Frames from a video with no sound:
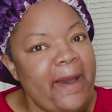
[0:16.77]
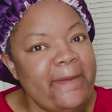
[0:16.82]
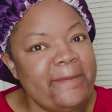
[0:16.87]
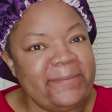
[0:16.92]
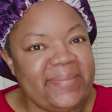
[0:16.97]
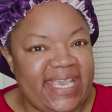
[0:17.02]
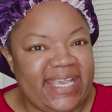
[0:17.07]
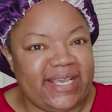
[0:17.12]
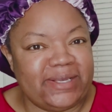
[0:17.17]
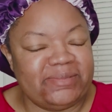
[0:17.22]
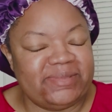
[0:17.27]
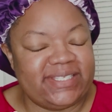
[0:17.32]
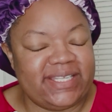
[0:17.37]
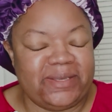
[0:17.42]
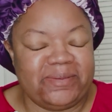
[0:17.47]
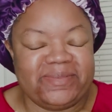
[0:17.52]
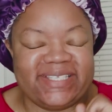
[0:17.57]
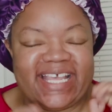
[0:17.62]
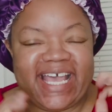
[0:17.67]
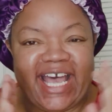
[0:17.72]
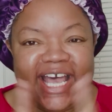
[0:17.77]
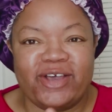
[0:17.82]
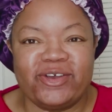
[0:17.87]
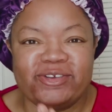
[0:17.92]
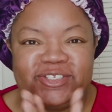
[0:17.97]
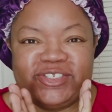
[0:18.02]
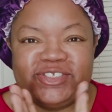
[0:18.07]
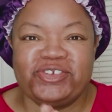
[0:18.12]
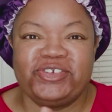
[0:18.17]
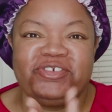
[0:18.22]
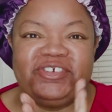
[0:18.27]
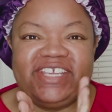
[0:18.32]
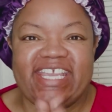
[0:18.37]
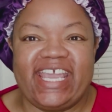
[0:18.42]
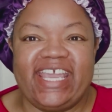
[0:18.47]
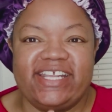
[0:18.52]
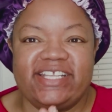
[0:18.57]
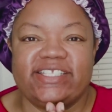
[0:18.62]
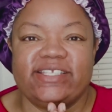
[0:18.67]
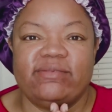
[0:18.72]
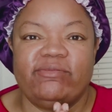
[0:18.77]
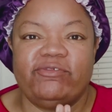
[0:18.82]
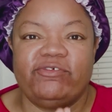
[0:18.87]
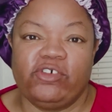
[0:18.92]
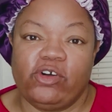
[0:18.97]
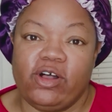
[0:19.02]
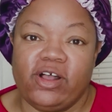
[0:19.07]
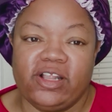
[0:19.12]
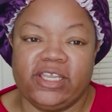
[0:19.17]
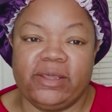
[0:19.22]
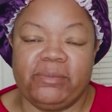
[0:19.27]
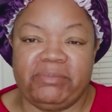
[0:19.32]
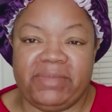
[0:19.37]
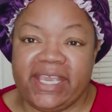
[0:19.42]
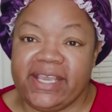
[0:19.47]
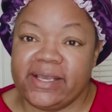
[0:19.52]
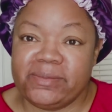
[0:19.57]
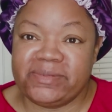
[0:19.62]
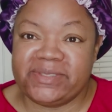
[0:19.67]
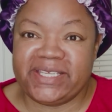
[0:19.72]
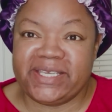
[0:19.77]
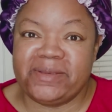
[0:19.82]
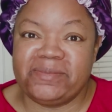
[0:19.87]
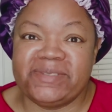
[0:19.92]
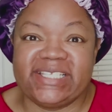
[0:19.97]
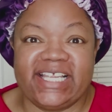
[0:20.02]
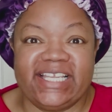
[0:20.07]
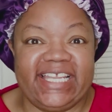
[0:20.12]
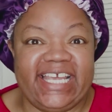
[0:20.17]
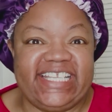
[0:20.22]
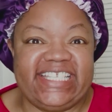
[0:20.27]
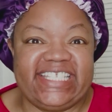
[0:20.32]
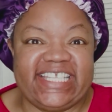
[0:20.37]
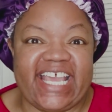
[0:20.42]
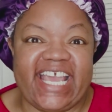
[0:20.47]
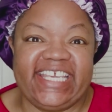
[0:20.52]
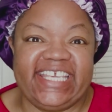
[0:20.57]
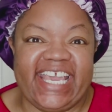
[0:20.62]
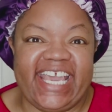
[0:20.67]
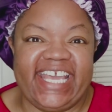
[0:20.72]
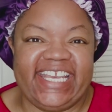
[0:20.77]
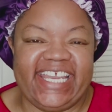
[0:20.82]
makeup tips. How to create some fall makeup tips. Let's get